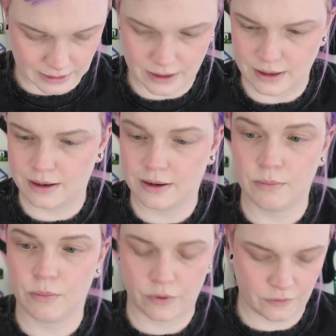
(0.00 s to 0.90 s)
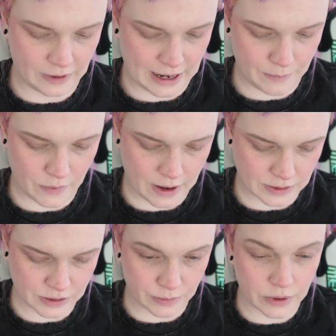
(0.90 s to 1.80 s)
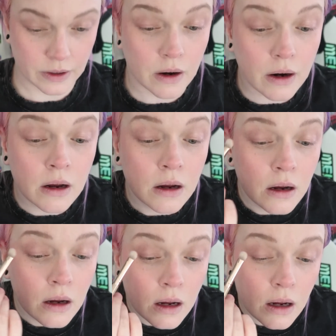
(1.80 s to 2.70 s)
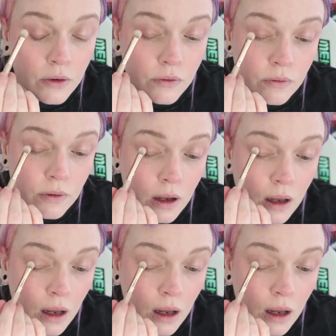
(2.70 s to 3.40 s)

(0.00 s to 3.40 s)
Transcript: like a more flat brush to put it on and just